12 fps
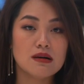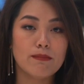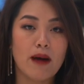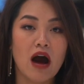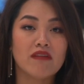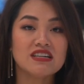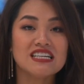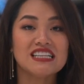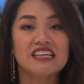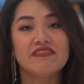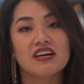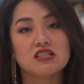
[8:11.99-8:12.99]
poverty
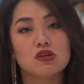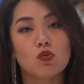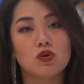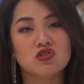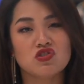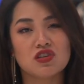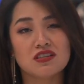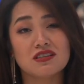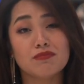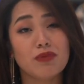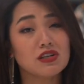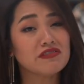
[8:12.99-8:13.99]
alleviation was just a
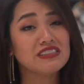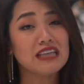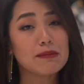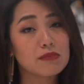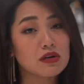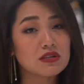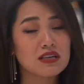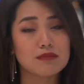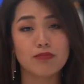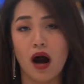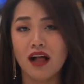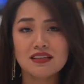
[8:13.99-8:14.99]
bunch of numbers and
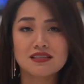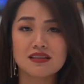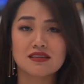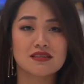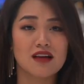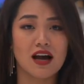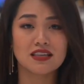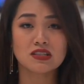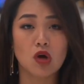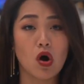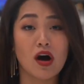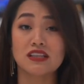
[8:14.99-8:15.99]
policies I
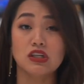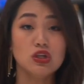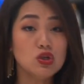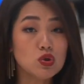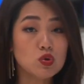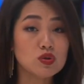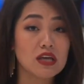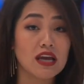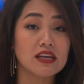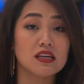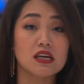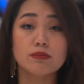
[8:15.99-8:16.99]
saw on the news
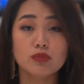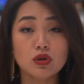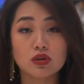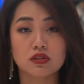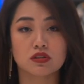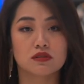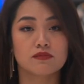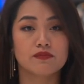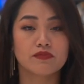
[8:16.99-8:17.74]
and in books.